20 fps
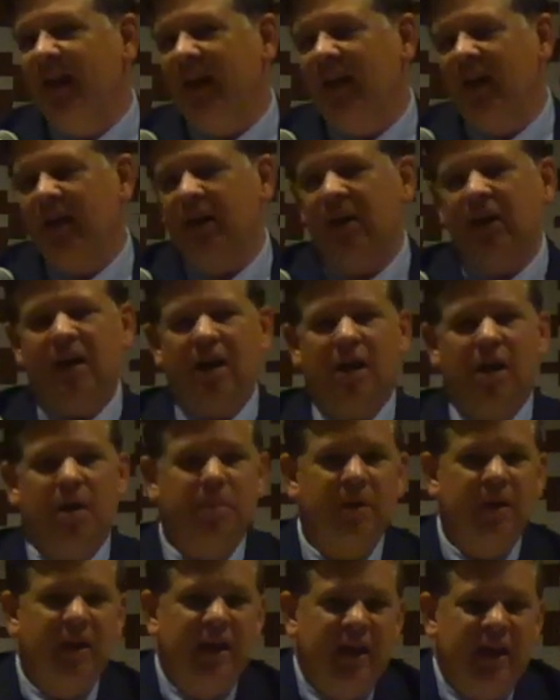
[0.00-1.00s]

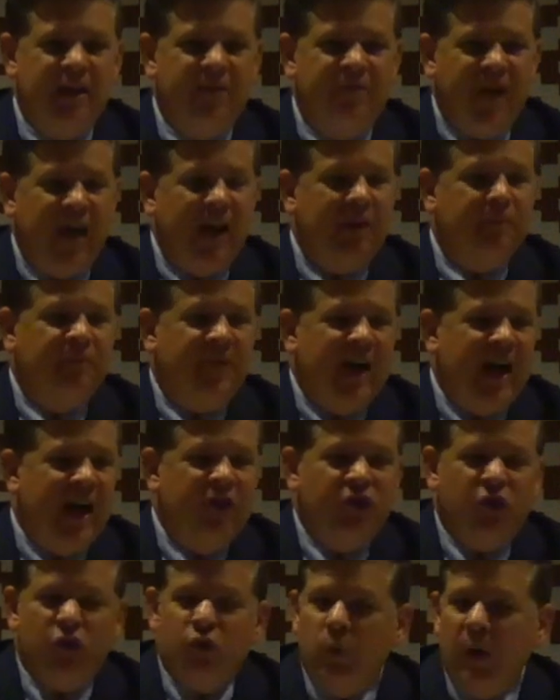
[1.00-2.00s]
then he
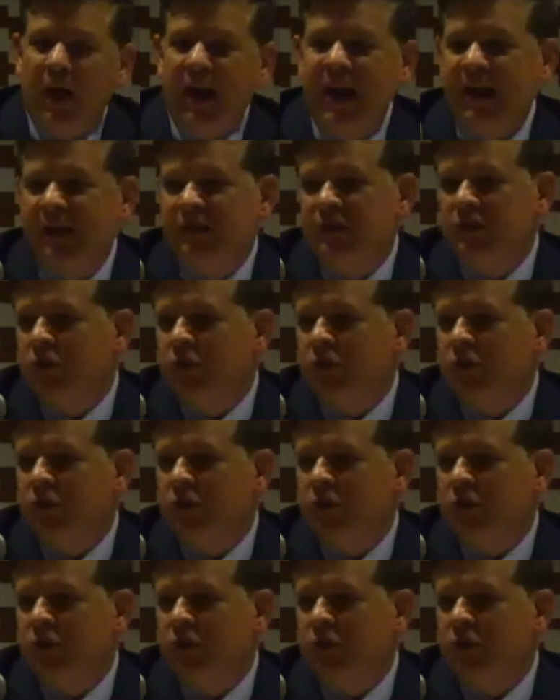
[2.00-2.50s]
finds his way as